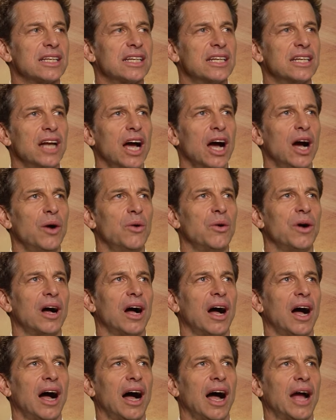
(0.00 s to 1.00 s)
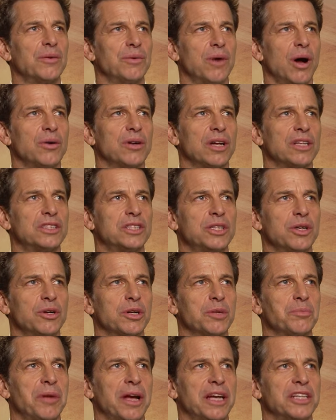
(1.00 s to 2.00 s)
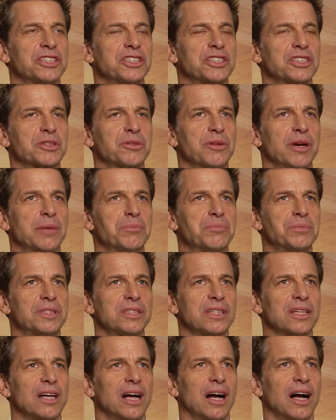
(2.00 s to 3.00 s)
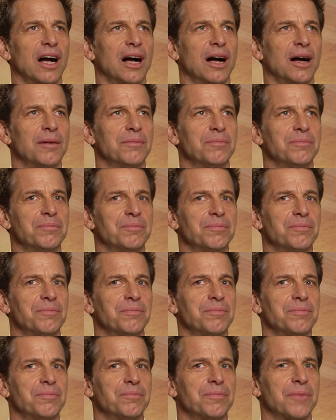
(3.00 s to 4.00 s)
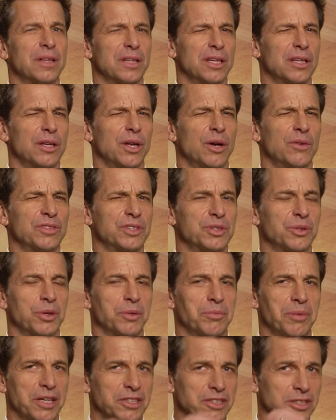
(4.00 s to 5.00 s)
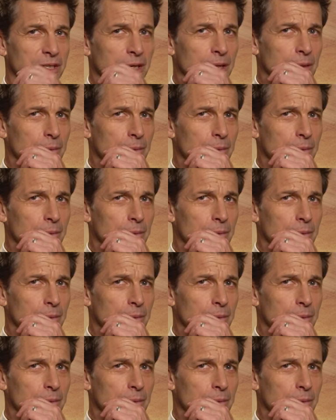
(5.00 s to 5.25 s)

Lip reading: You know, I wrote a 200-page script, a little over 200 pages.